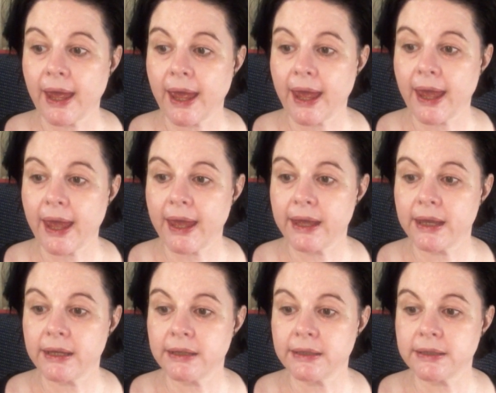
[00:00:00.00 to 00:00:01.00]

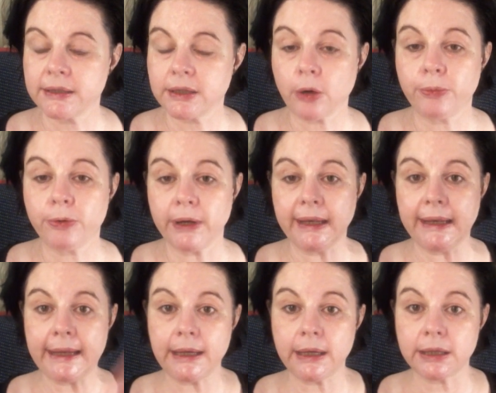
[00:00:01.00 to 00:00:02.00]
And I'll put a
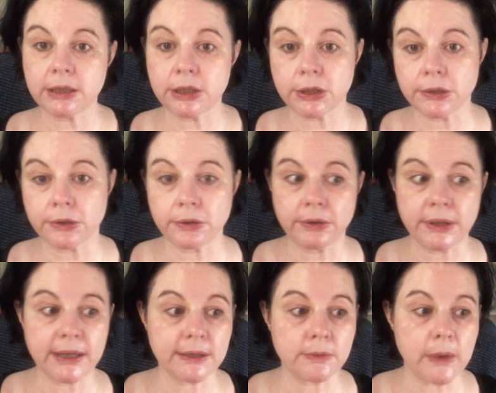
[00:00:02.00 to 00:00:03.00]
link to
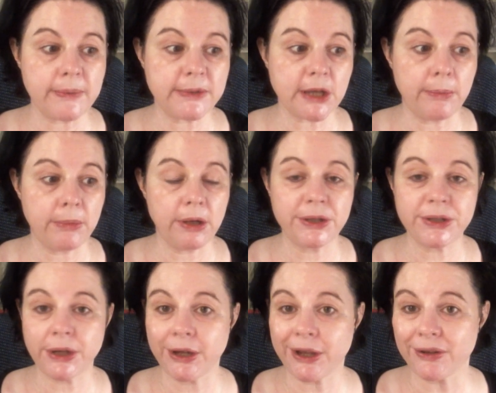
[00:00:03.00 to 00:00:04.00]
his website below
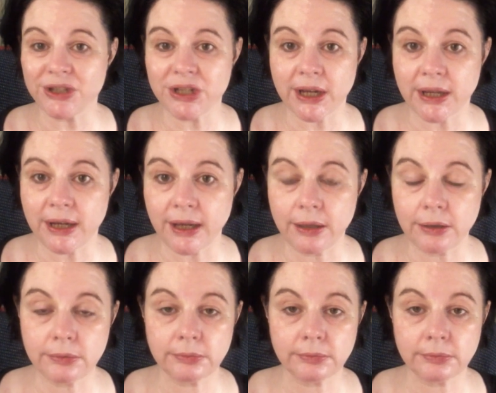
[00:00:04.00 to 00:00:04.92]
so you can go and check it out.